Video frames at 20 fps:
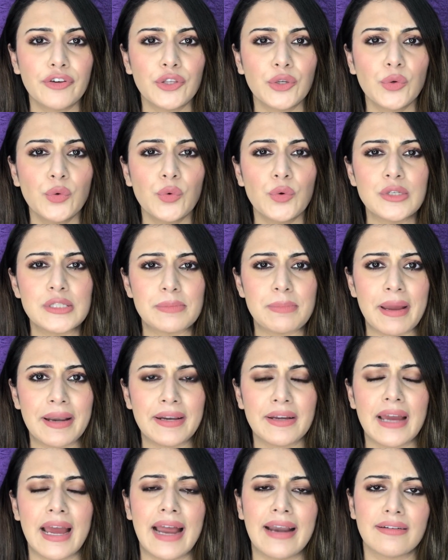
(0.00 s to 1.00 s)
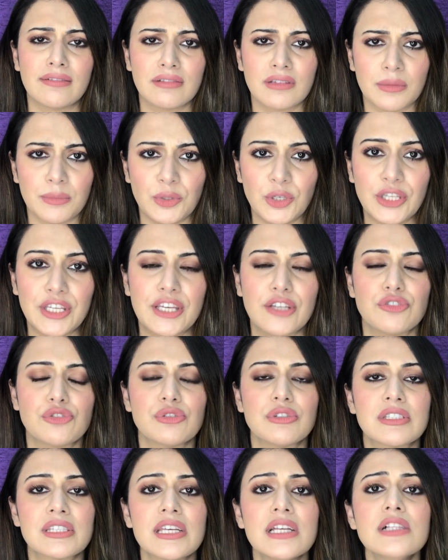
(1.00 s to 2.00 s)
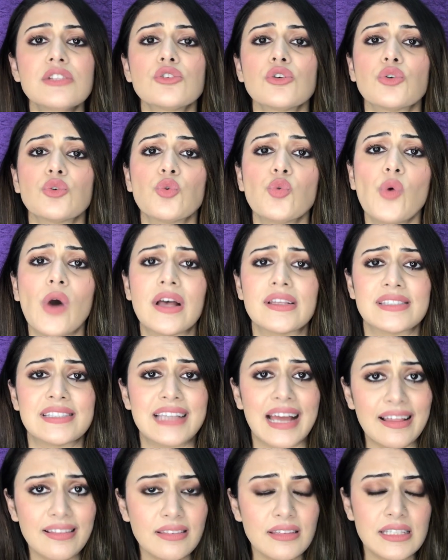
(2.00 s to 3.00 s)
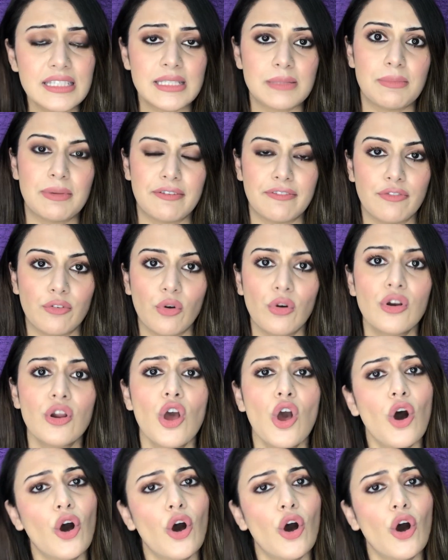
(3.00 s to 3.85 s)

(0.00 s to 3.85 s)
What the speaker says: you who is better at communication skills or who has done this before,